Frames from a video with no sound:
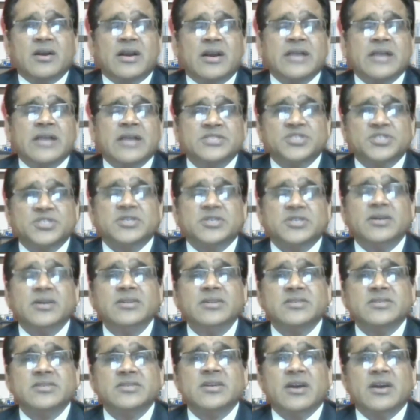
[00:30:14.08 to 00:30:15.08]

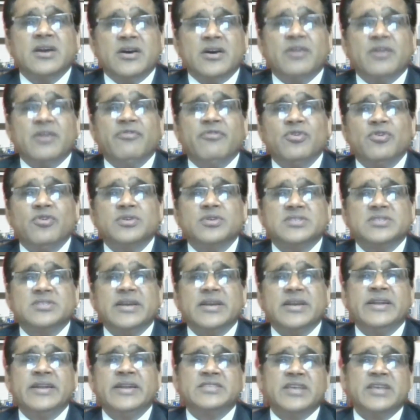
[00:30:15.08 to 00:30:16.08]
concerns. And of course,
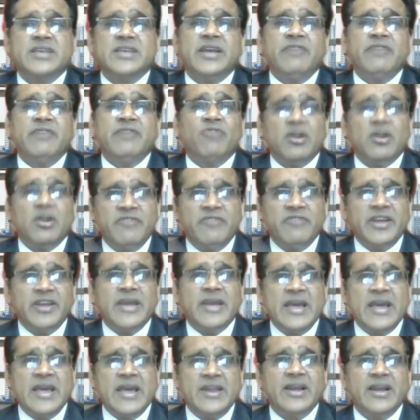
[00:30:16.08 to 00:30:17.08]
it's an
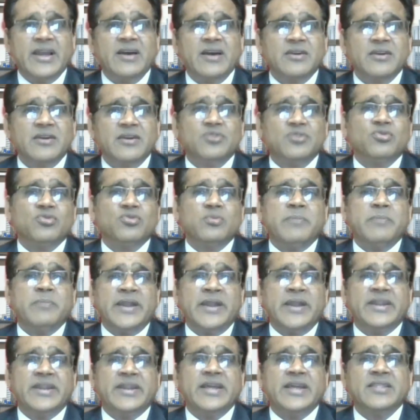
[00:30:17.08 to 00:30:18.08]
evolving area to
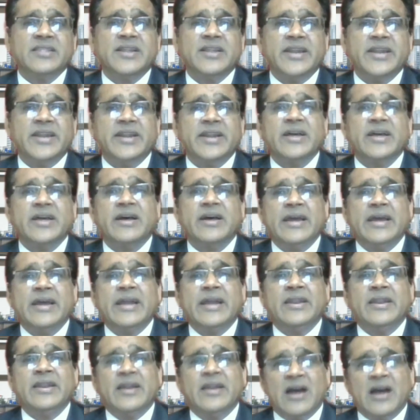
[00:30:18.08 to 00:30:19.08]
maintain the data
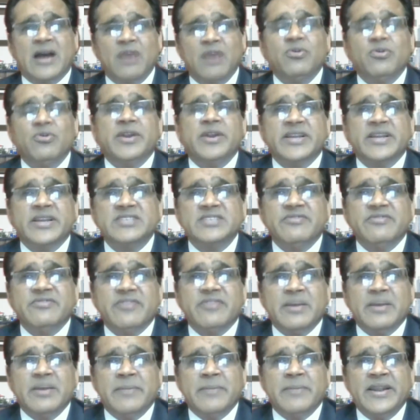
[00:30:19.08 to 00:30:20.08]
and how it is
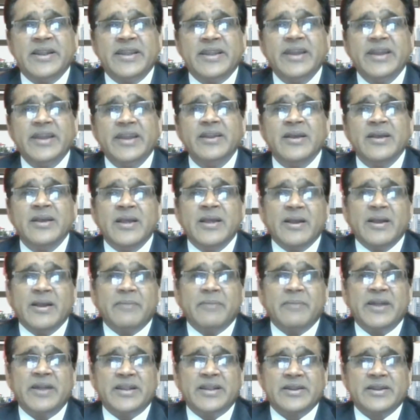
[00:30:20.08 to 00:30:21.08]
maintained.
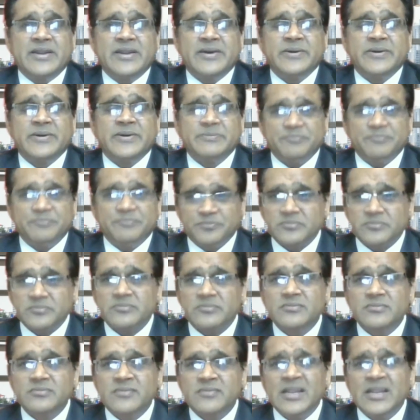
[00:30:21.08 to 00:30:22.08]
But
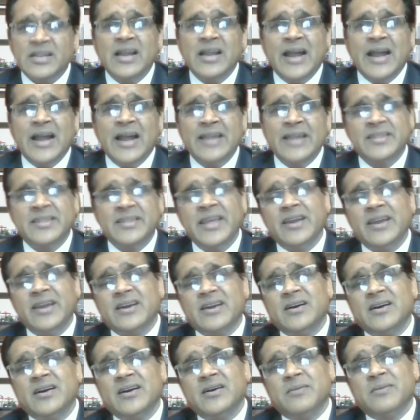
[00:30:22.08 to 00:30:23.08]
I
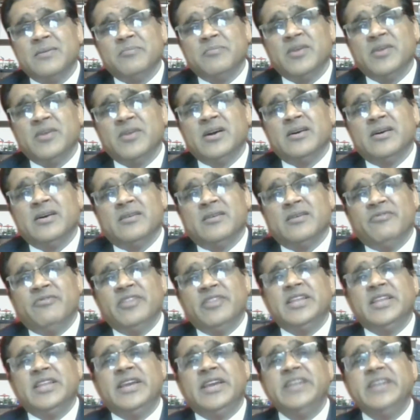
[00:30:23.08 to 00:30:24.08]
think
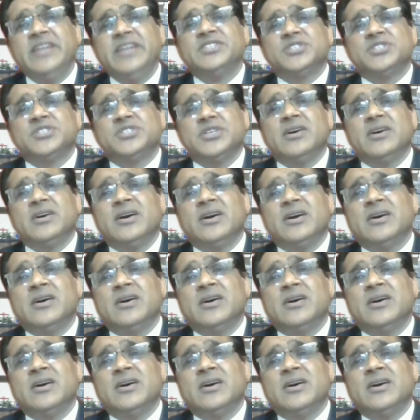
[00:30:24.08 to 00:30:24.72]
with each